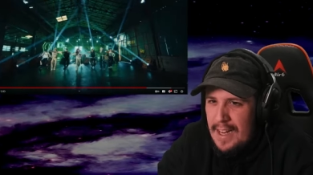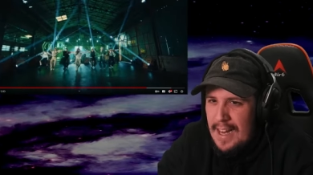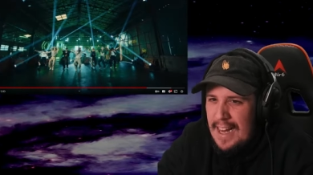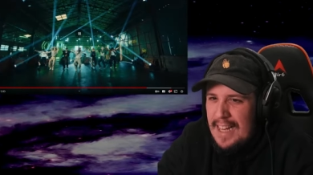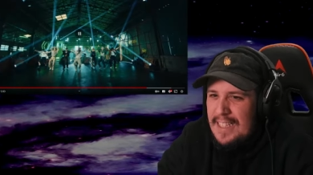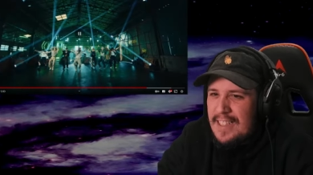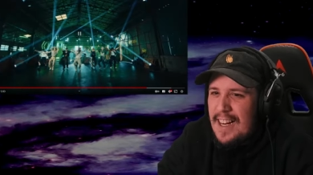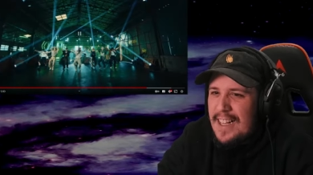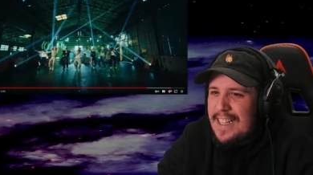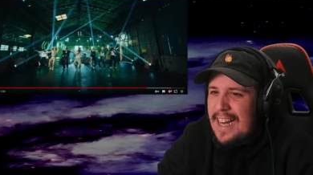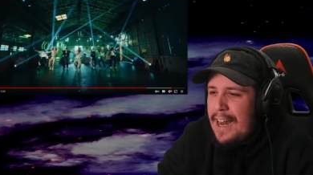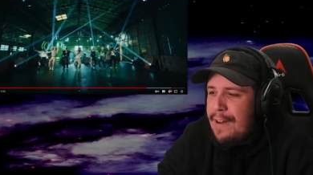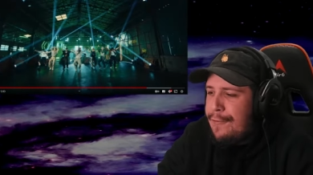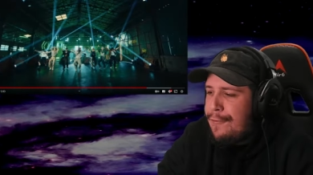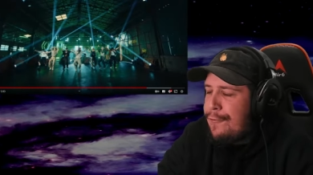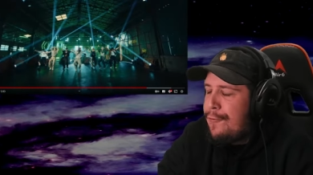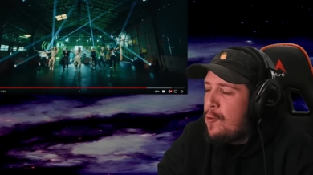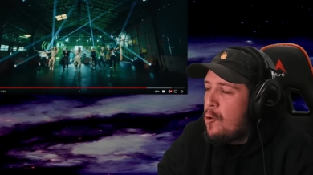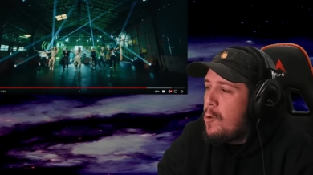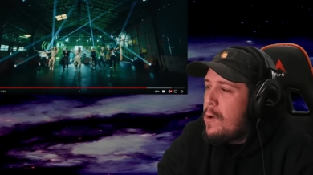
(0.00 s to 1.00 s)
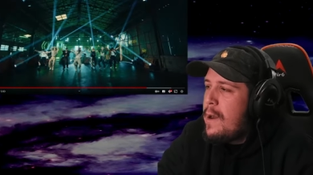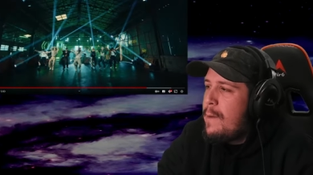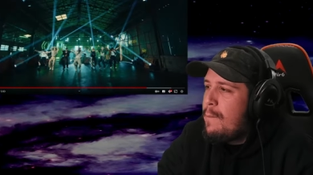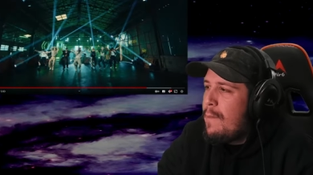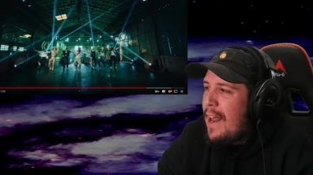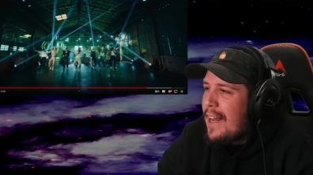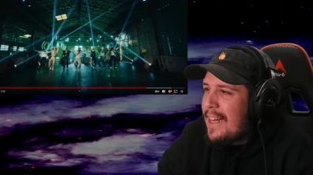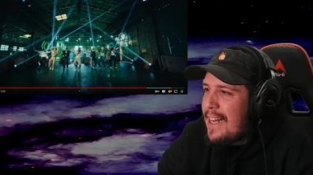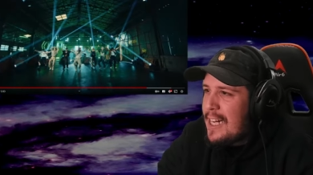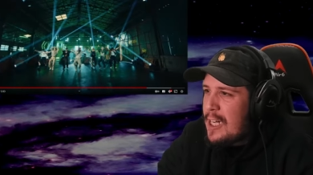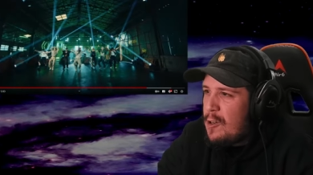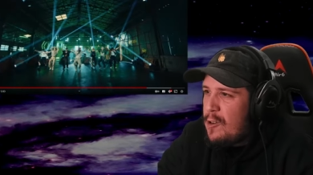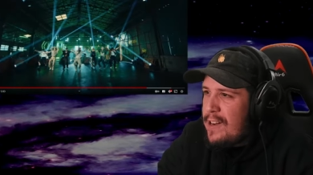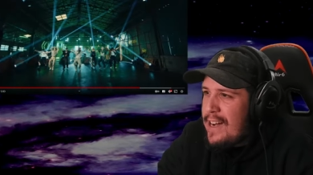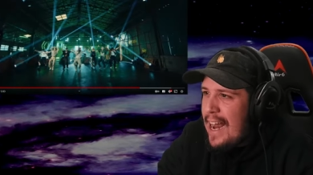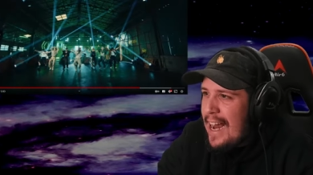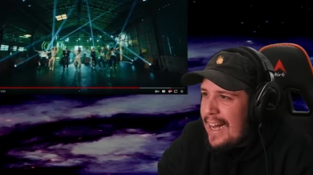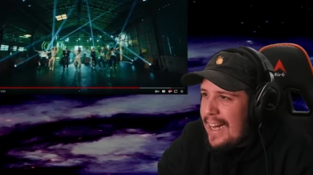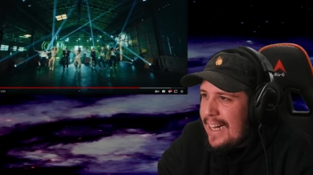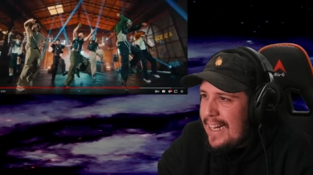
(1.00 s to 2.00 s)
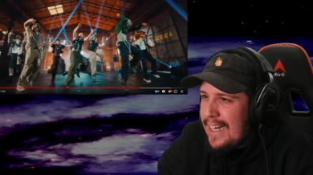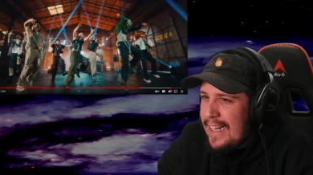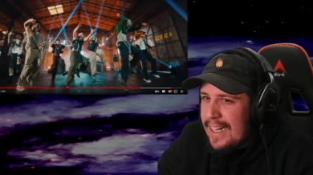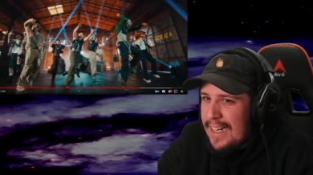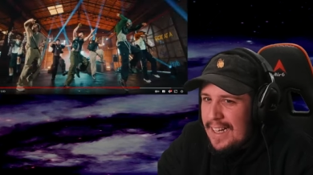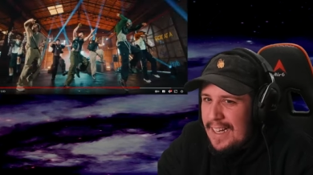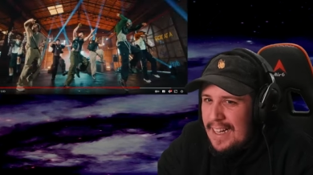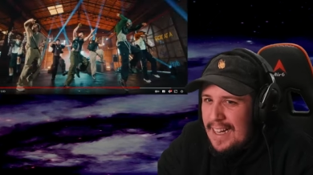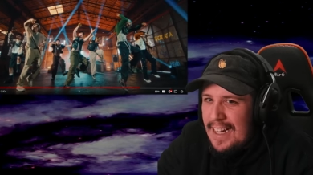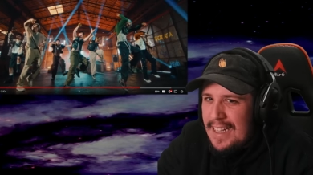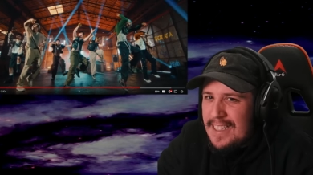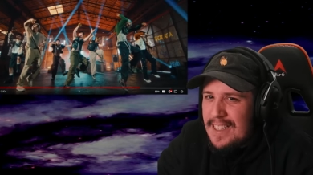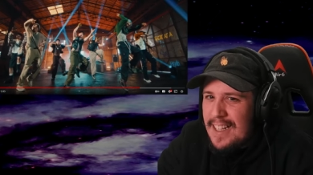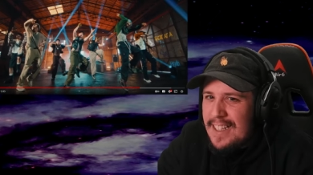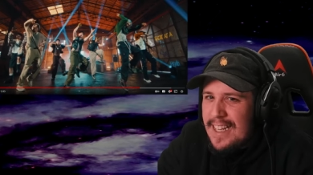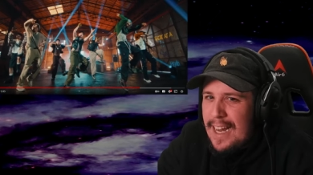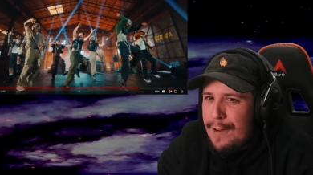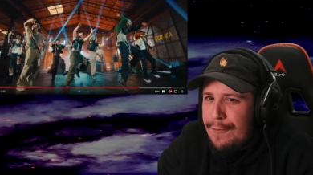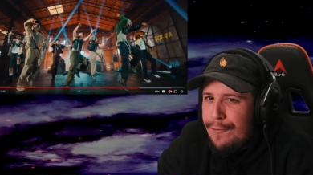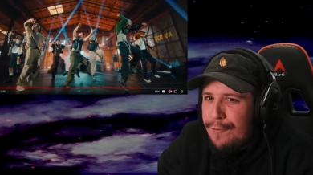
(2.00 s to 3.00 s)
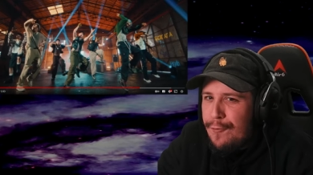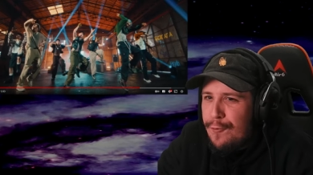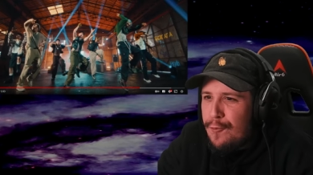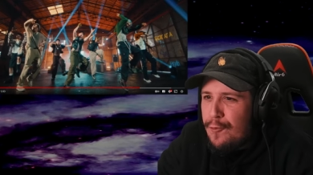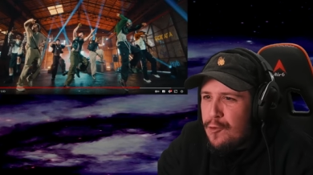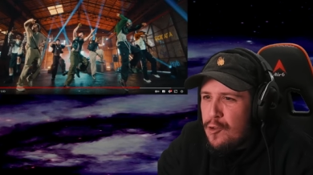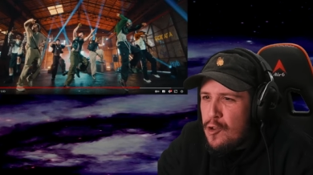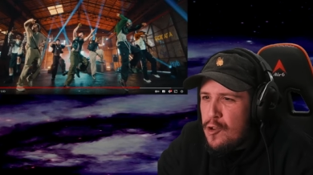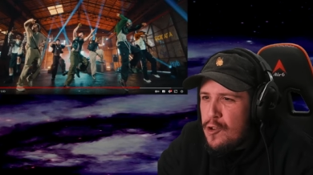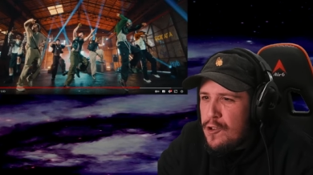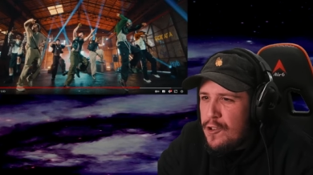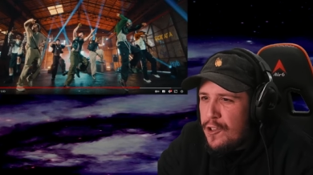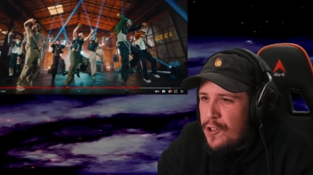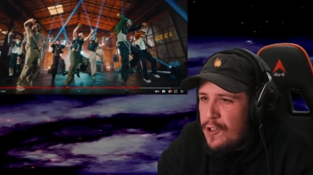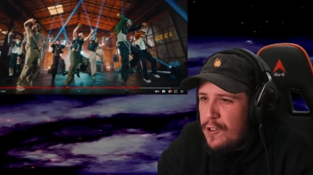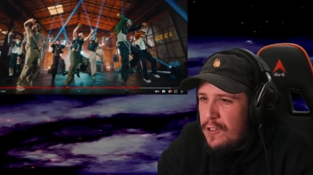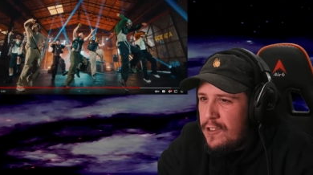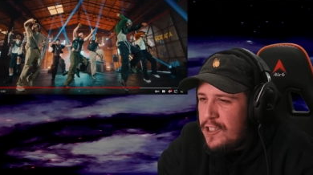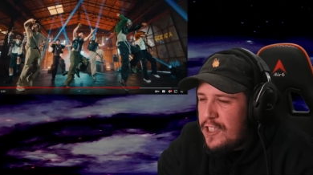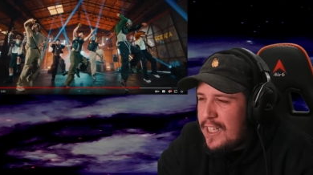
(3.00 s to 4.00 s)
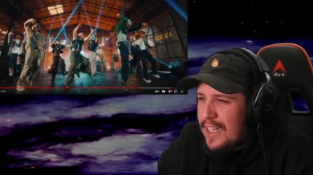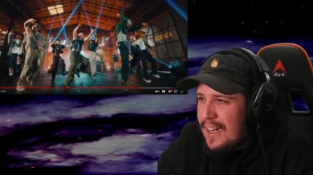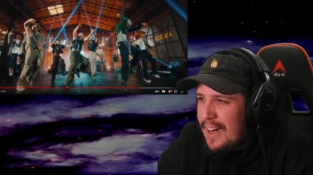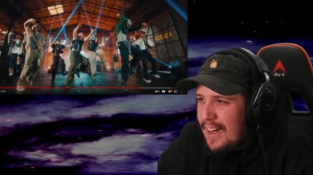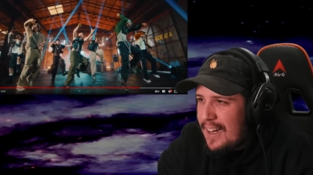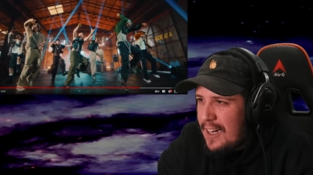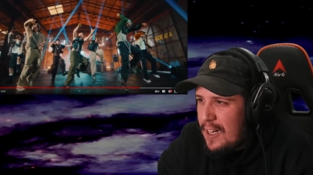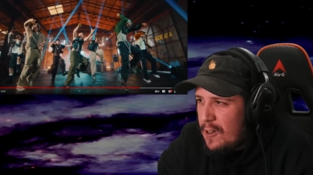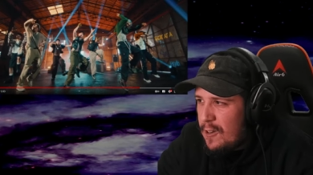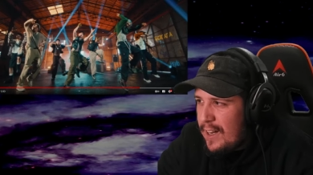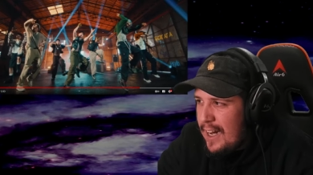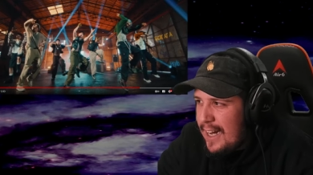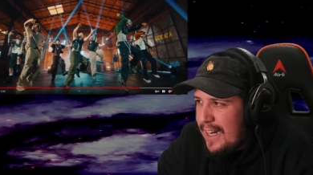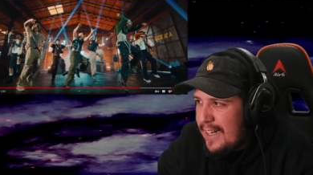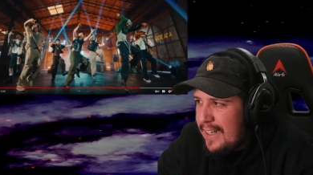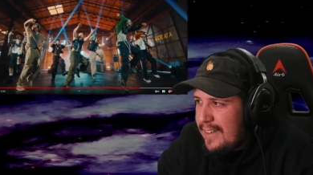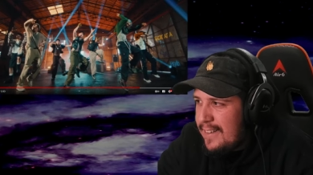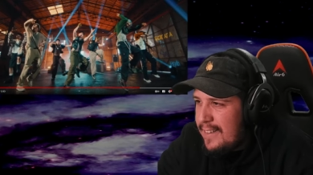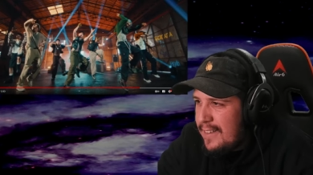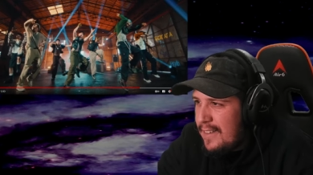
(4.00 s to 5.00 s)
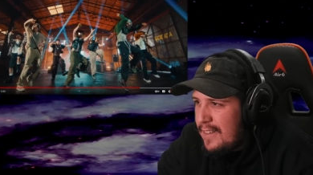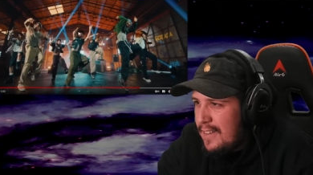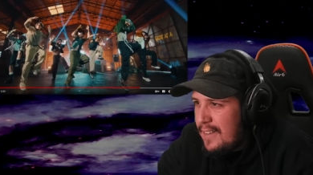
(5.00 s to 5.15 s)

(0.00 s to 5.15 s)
It's like they threw him like a grenade. It's like they threw Hyunjin like a grenade.